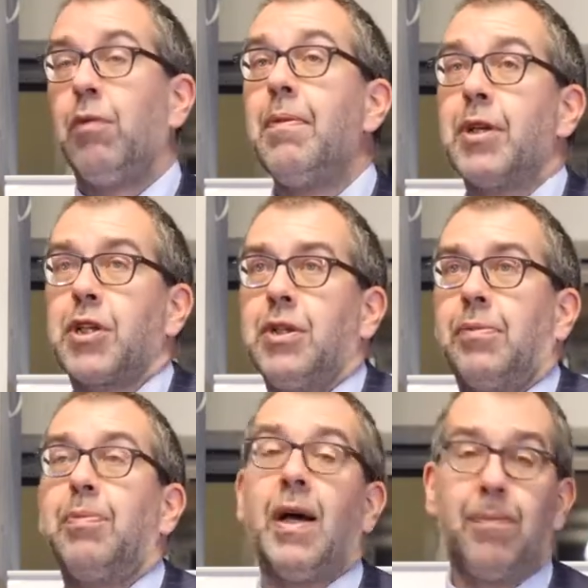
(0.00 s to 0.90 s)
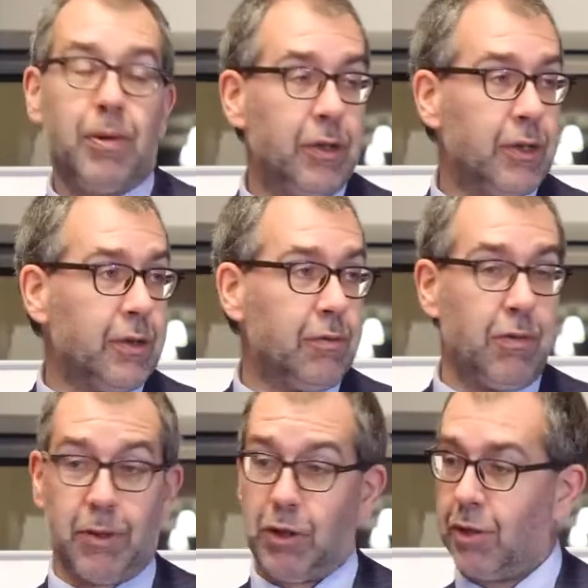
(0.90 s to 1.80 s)
We must not be happy with it.
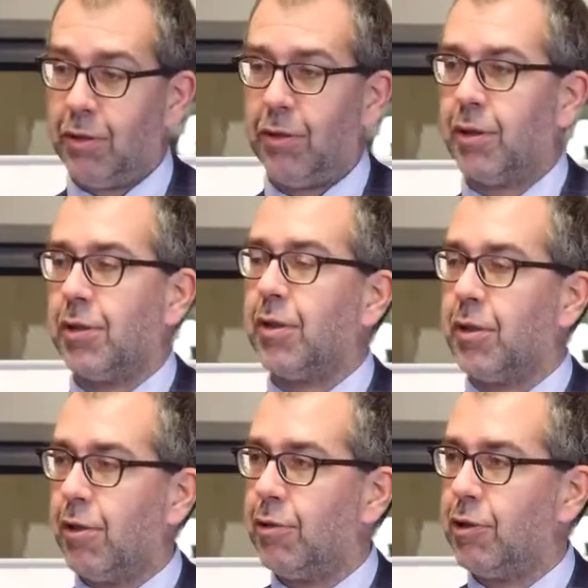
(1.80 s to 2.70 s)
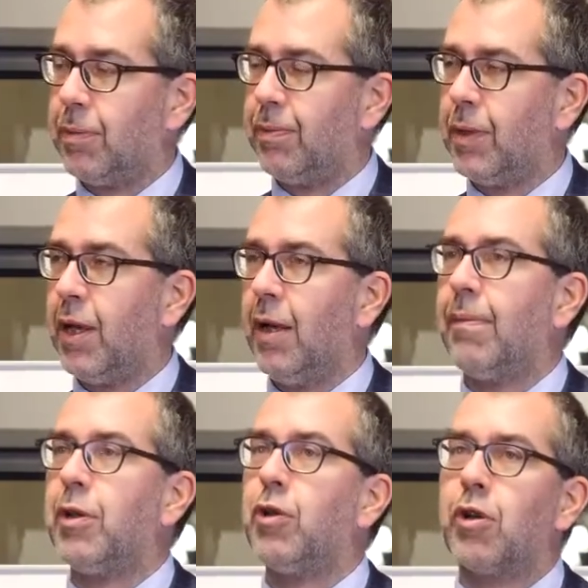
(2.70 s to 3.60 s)
We must certainly not encourage them,
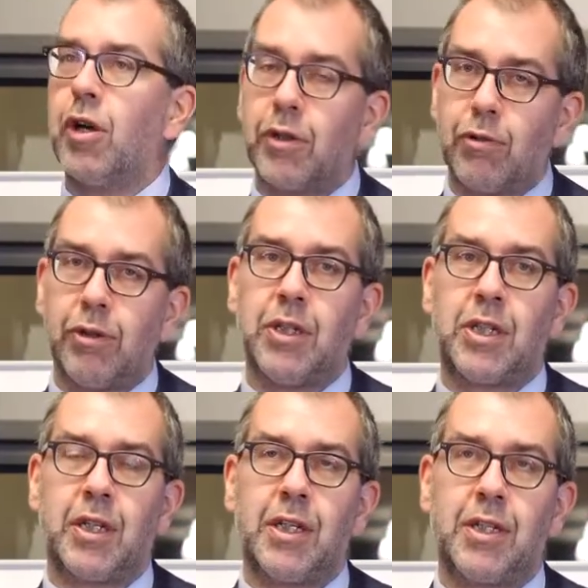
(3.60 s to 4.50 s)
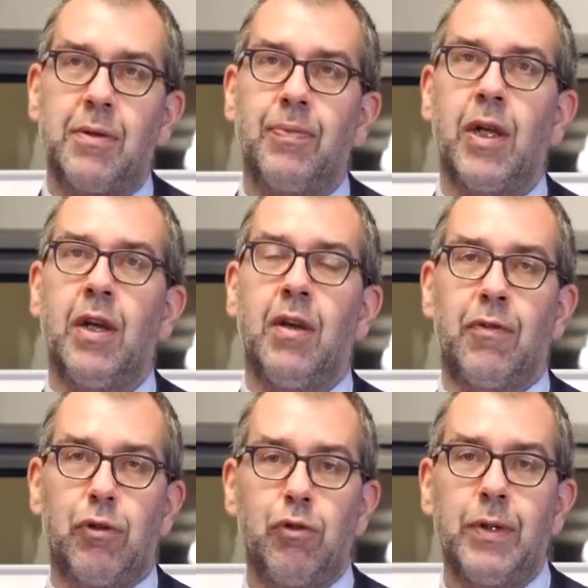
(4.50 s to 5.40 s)
but you can't criticize them
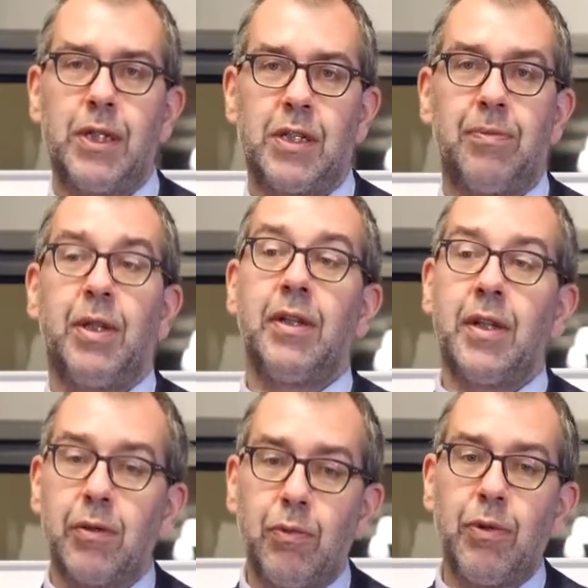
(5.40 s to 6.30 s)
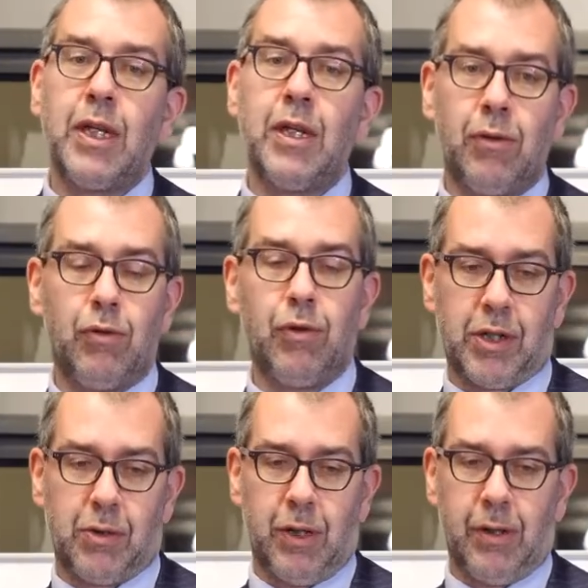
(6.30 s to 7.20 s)
for doing something that we do
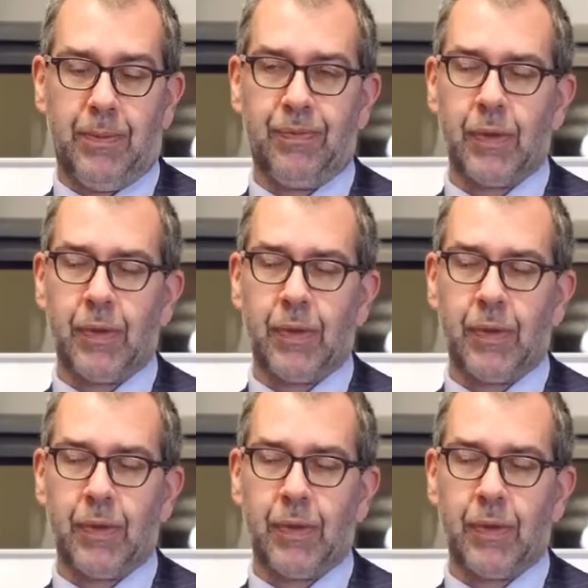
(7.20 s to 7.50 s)
as well.